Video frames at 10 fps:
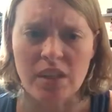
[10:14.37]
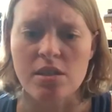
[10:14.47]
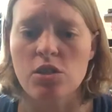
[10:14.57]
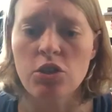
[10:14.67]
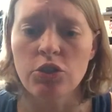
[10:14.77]

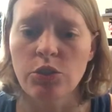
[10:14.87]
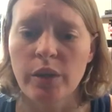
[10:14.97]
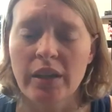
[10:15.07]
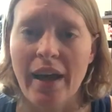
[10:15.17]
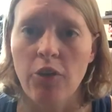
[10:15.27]
Still
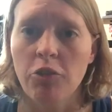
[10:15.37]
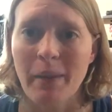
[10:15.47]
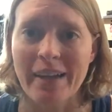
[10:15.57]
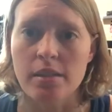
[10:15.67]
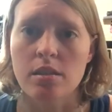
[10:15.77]
doing the
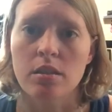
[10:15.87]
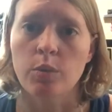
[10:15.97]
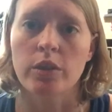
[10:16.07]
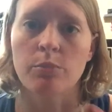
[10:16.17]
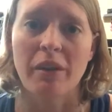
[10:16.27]
alphabet
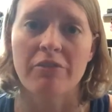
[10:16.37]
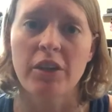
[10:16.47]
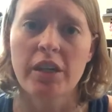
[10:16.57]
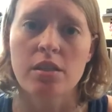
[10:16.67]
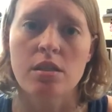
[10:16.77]
with my
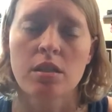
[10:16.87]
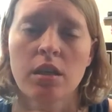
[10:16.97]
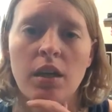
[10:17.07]
foot.